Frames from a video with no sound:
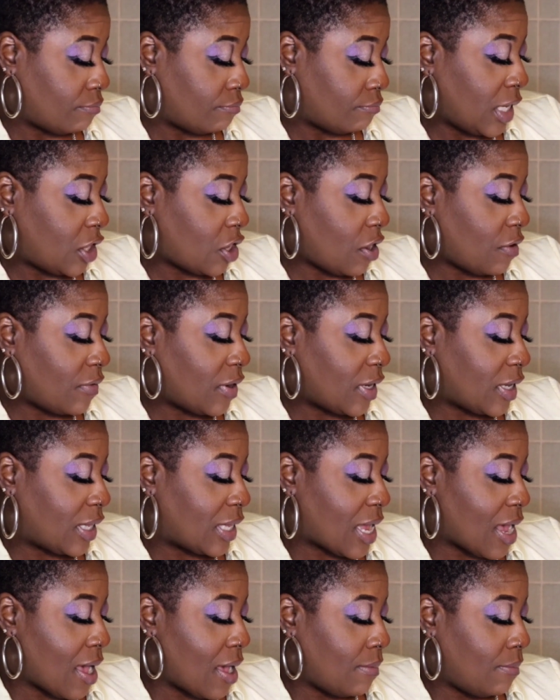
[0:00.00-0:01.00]
He served his
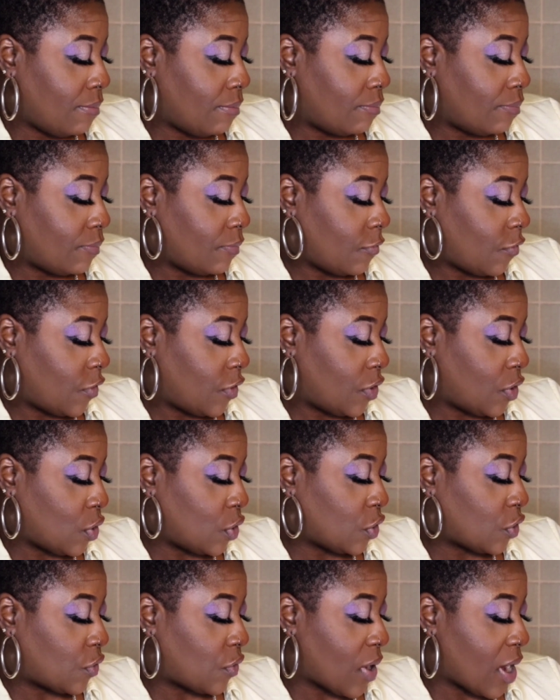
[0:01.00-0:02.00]
time for
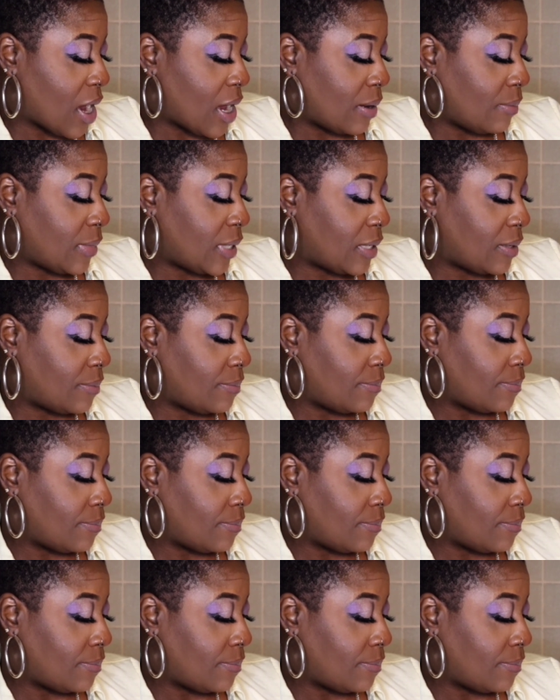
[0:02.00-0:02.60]
those crimes,